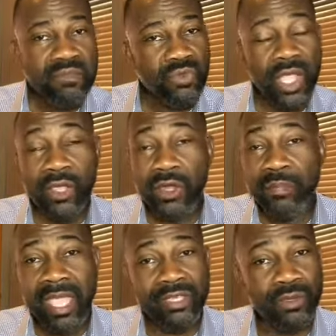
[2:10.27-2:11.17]
it's not gonna
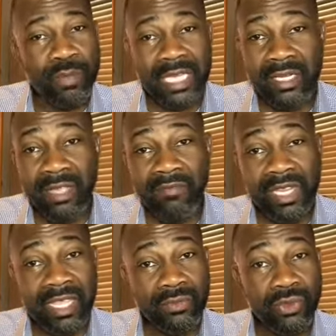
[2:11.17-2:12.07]
pay too many
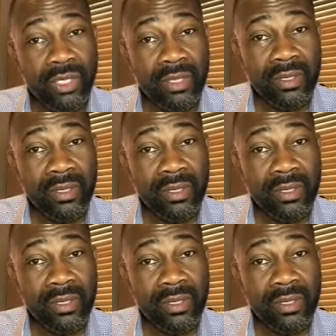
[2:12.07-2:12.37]
dividends.